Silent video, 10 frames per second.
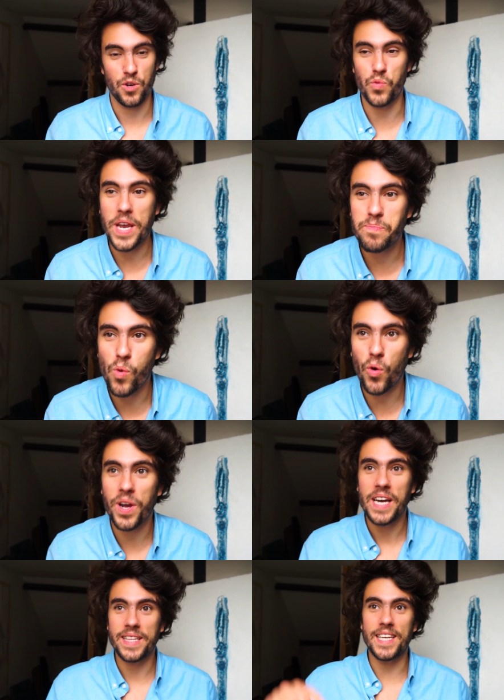Way more
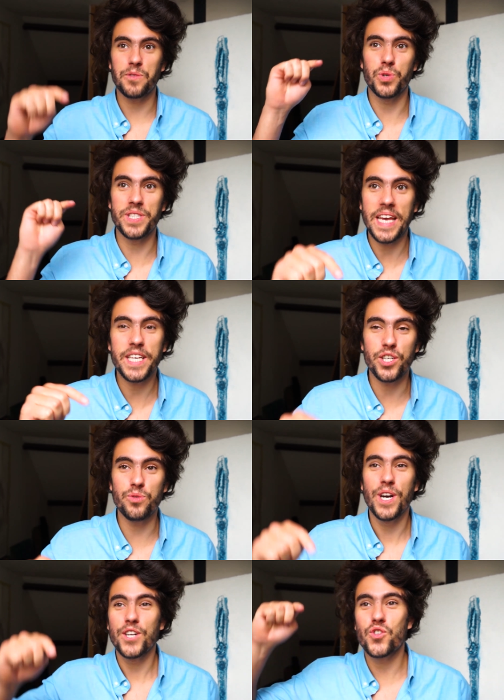than it would take
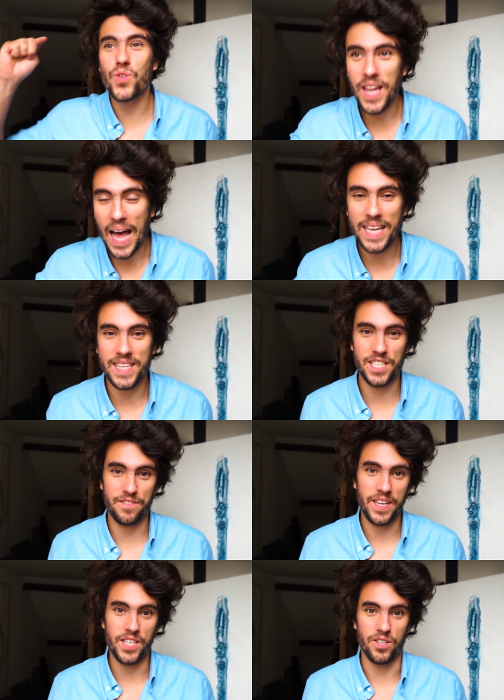you to like this
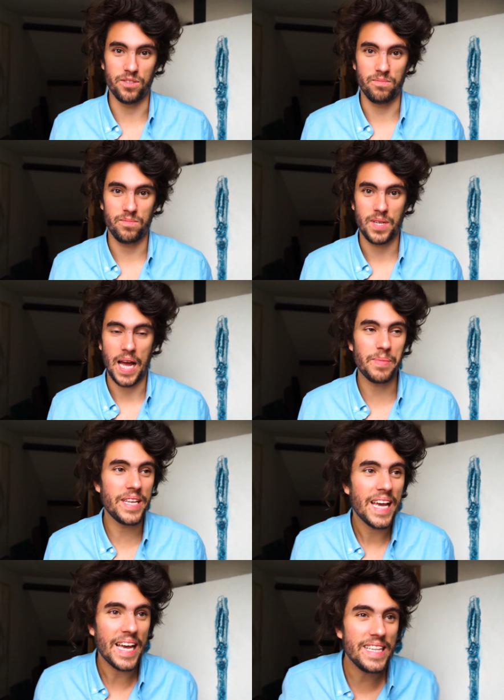video. I mean,
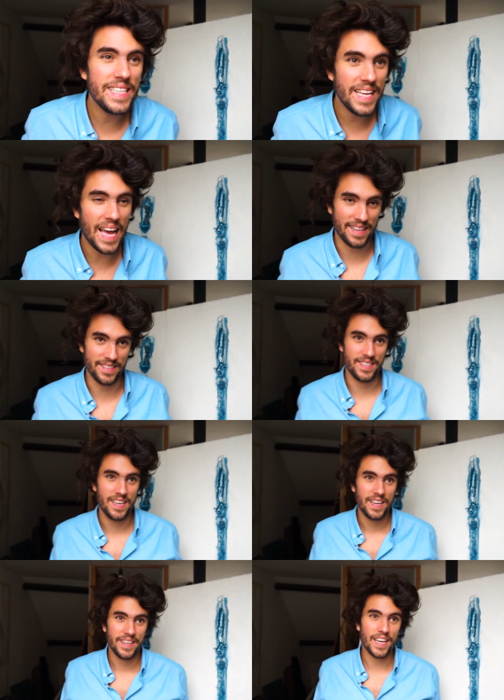in the end,
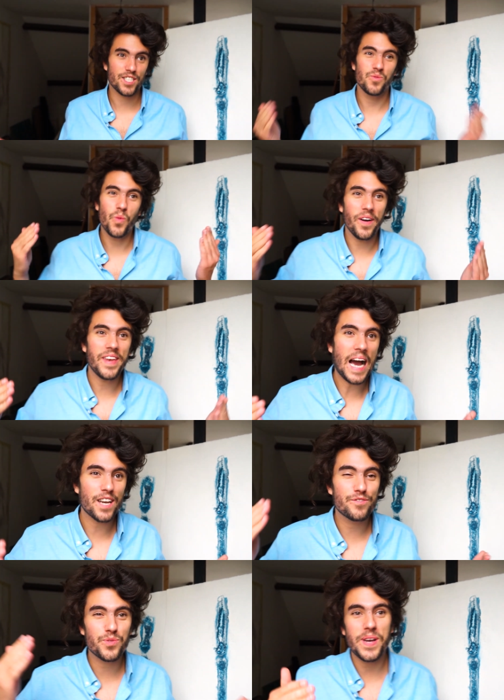there's a 1 out
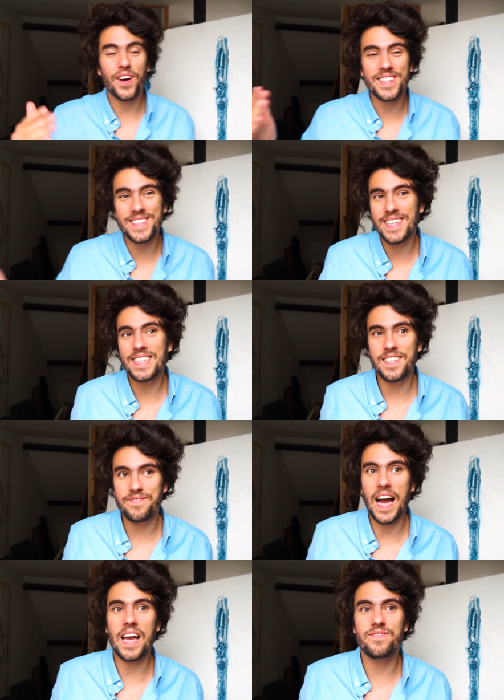of
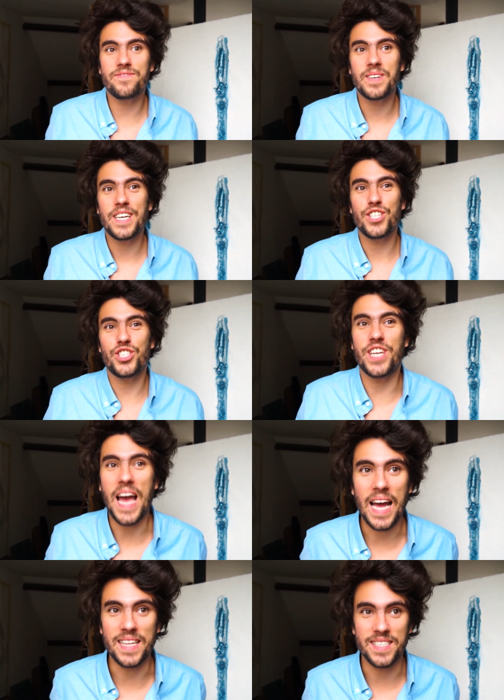365
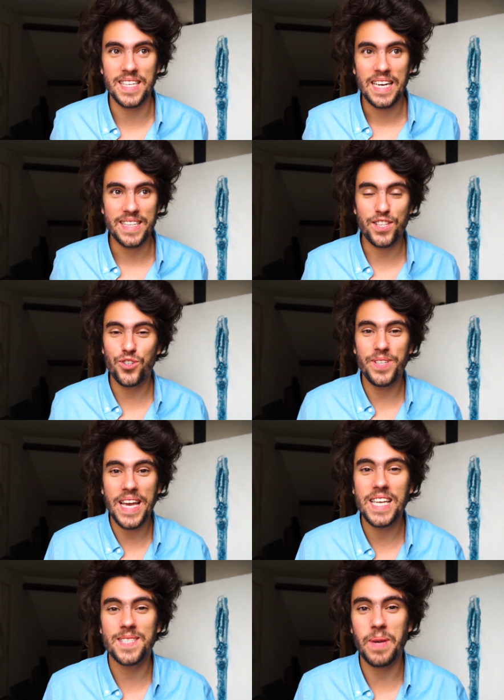chance that
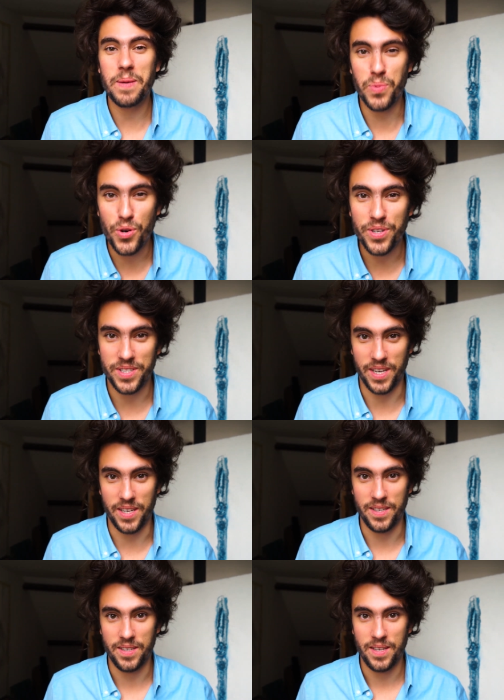today is my birthday.
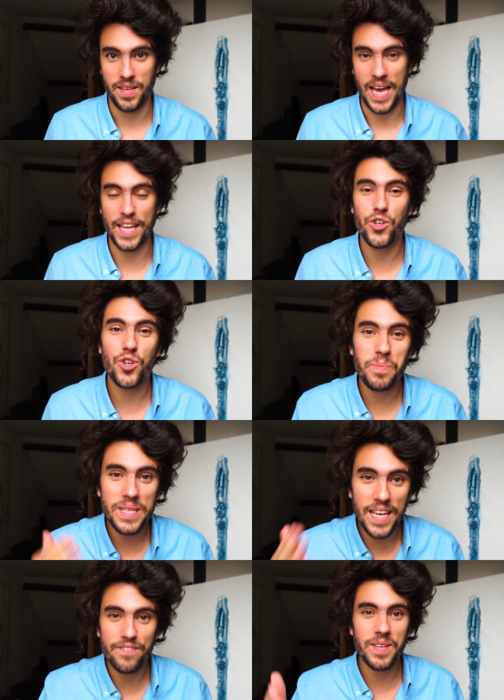And you could be
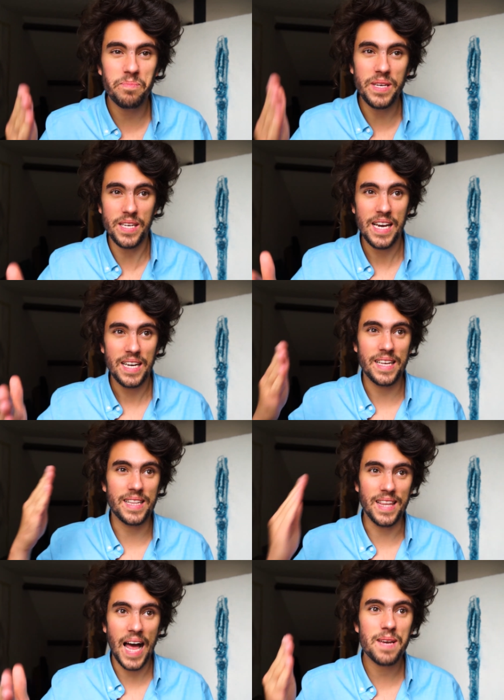giving me that
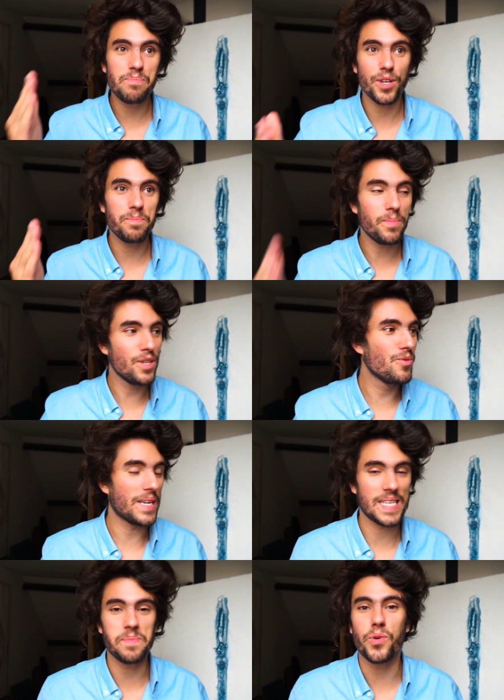like button blue
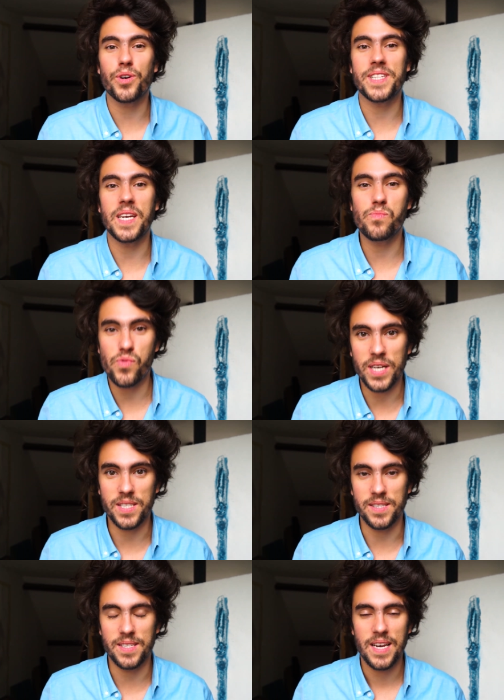as a birthday
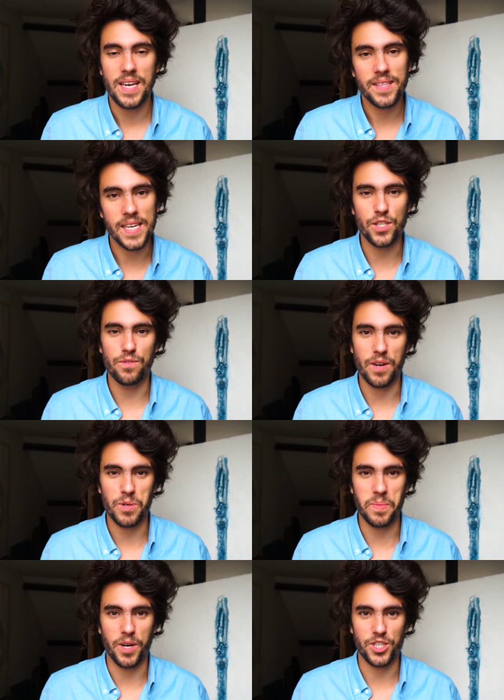present. Thank you very
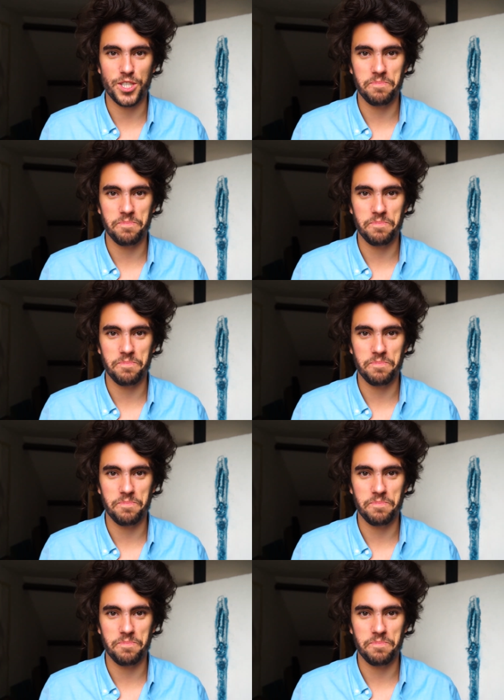much.